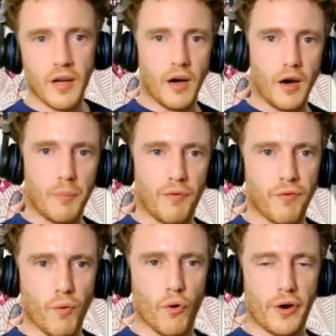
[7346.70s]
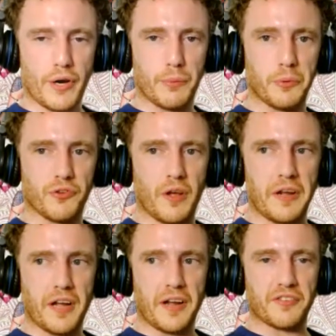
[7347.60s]
before it was
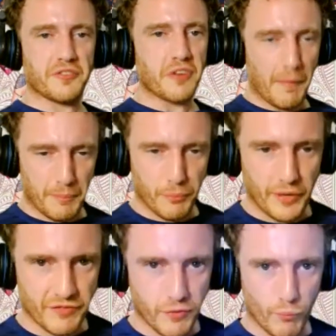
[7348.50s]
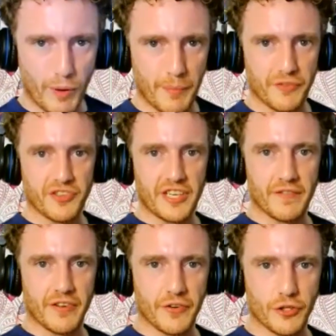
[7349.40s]
like, I guess, commonplace for women to
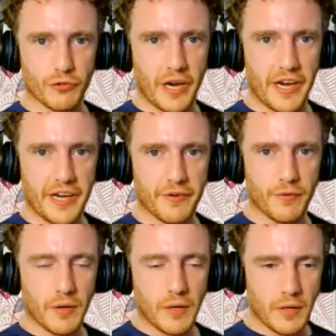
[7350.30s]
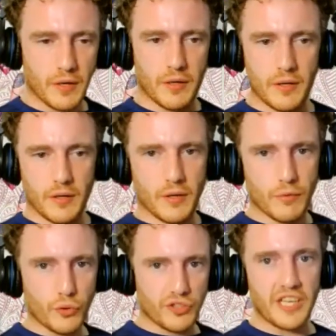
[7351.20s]
even train
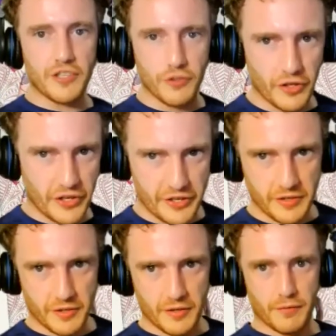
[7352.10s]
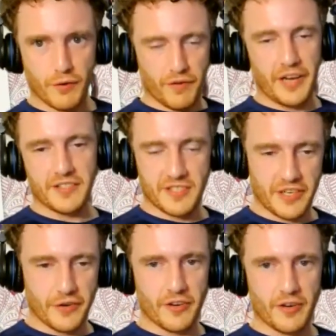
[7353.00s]
routinely for fights
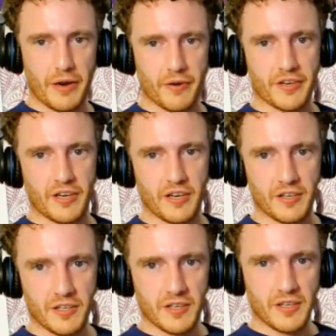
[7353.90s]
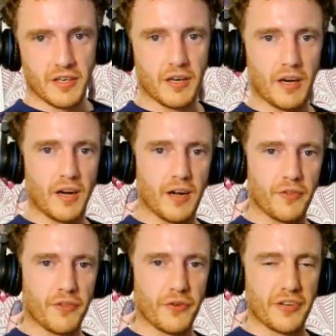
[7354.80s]
here in America.
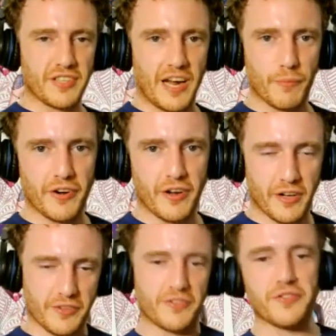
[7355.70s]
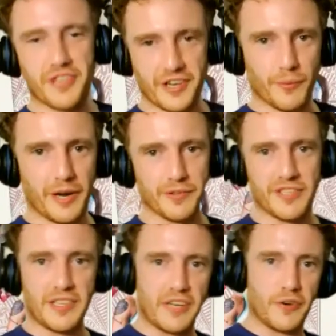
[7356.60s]
During a time when Dana White would
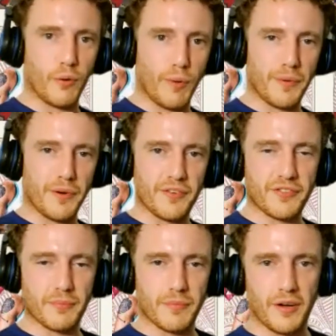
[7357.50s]
say that no women's